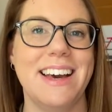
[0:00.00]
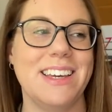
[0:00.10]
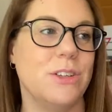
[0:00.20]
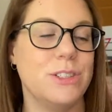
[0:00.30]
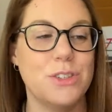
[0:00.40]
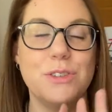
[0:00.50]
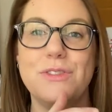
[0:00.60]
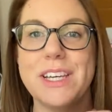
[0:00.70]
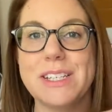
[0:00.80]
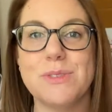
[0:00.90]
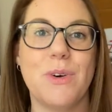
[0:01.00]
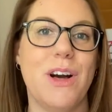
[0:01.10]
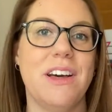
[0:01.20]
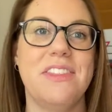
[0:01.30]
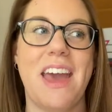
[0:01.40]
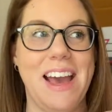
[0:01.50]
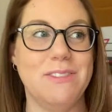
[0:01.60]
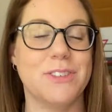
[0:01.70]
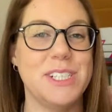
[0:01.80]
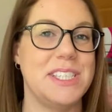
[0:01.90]
you know, two fingers worth
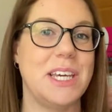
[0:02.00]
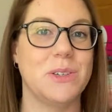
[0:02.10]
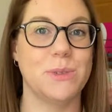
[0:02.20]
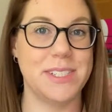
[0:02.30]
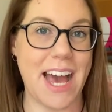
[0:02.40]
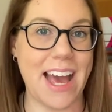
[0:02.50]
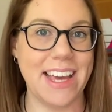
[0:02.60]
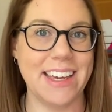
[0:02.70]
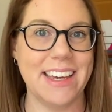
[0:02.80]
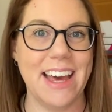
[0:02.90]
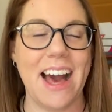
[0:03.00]
every single day